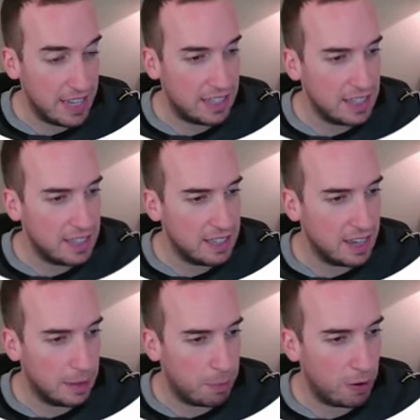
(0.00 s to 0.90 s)
This
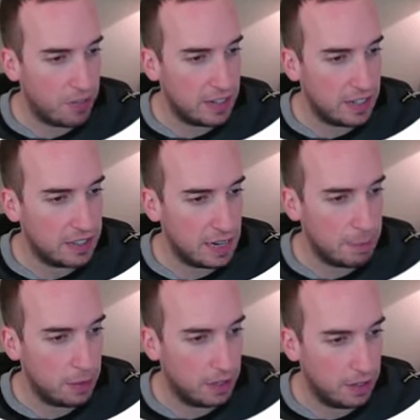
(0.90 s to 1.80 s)
is a perfect
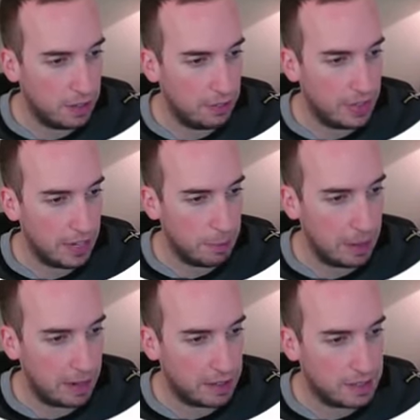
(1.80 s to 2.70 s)
example of the
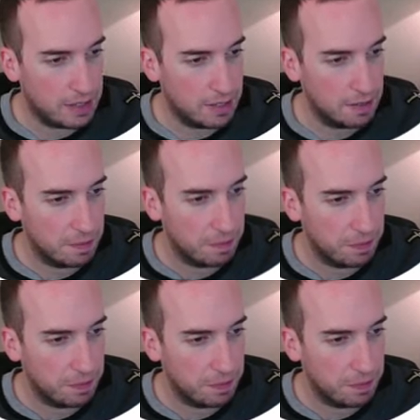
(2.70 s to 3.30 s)
apex